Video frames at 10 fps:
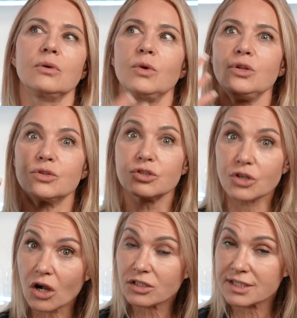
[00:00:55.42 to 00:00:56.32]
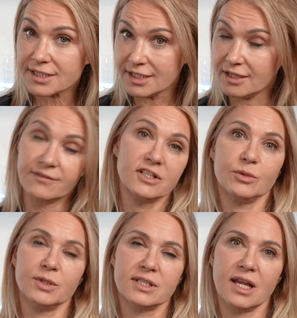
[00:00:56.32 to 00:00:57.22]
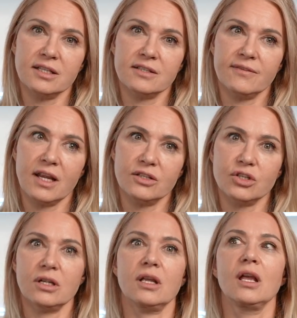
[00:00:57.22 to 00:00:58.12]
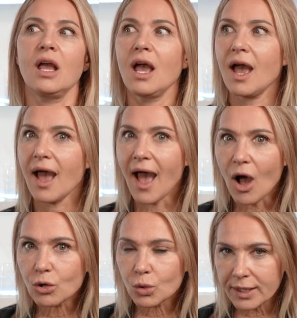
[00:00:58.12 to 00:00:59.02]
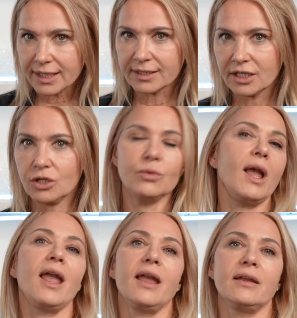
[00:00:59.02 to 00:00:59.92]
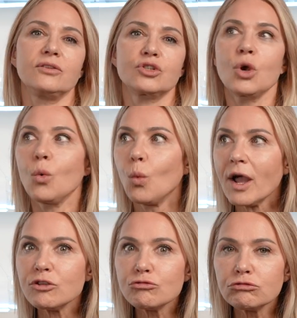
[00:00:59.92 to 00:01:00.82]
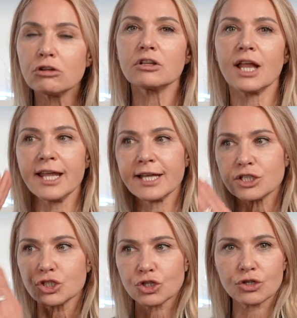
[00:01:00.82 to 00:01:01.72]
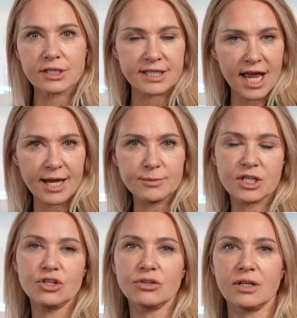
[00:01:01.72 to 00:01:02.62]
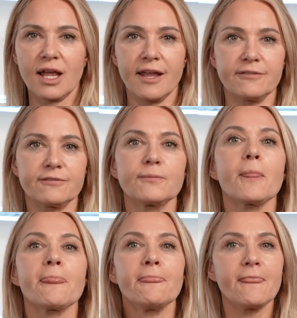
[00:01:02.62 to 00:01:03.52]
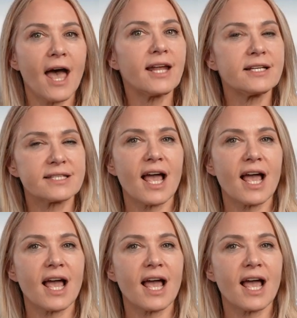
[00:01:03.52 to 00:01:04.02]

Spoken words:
when you start to see the visible signs of aging, how quickly you age, what you look like at certain times in your life, that is